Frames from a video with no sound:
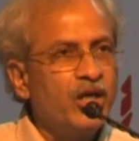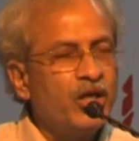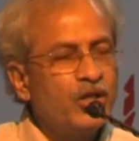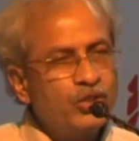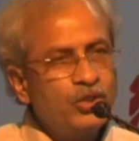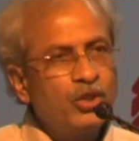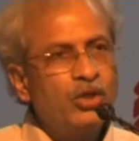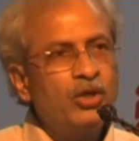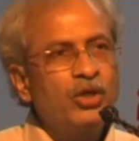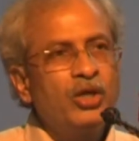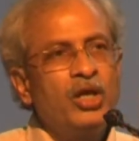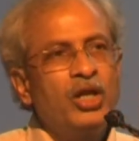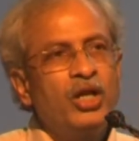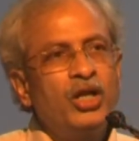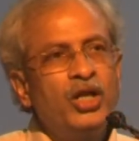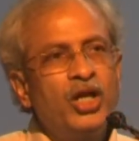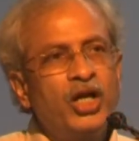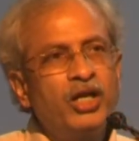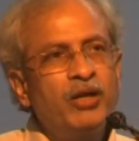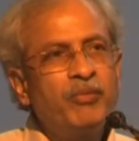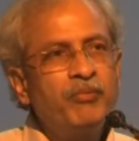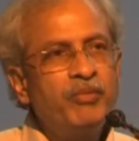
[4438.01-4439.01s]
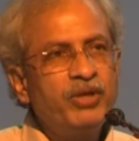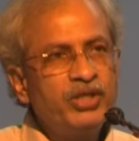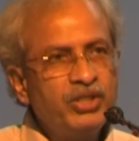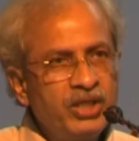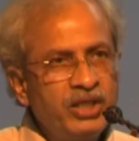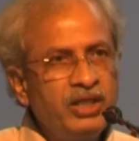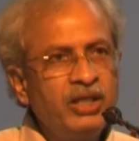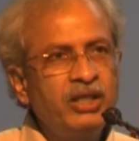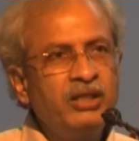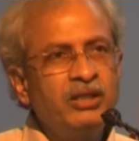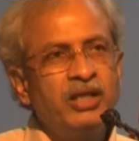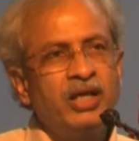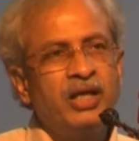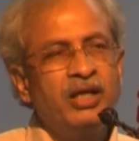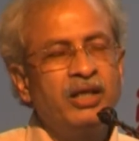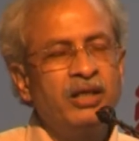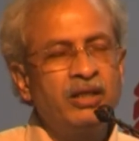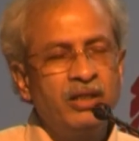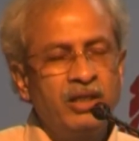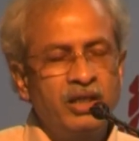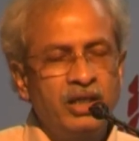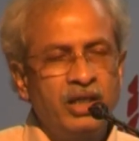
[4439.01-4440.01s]
So a lot of machine
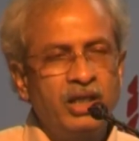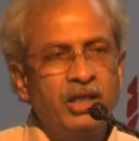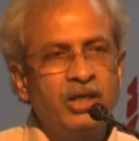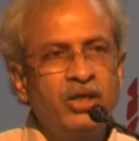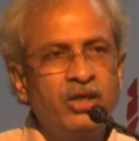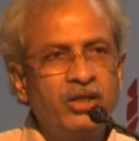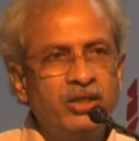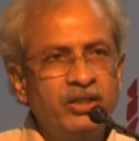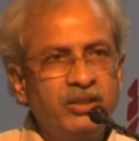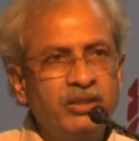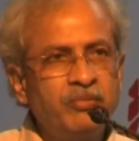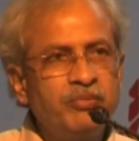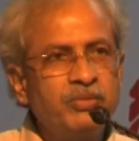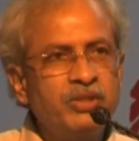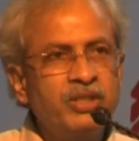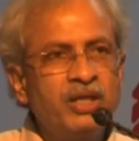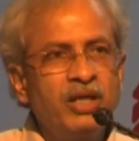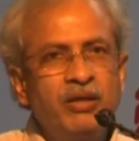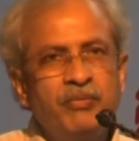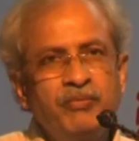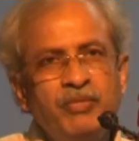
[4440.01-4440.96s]
algorithms,